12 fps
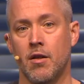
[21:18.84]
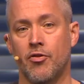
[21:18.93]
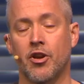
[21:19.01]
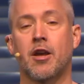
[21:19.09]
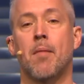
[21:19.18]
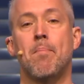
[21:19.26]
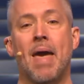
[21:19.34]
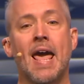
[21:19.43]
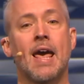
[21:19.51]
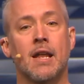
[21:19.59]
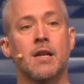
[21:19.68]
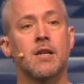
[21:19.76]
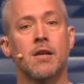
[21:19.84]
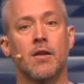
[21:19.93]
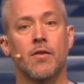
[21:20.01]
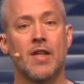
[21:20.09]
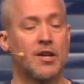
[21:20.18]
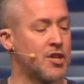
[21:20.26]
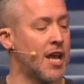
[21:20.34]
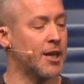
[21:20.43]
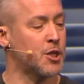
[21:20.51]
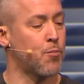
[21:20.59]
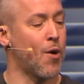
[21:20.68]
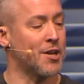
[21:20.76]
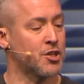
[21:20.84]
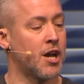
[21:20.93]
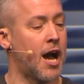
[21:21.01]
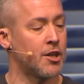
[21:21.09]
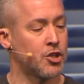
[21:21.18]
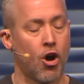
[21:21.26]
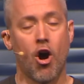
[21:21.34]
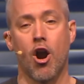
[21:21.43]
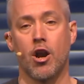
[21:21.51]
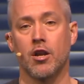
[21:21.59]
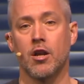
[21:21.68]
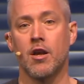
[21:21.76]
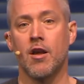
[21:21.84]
The command, they said, expressed God's heart.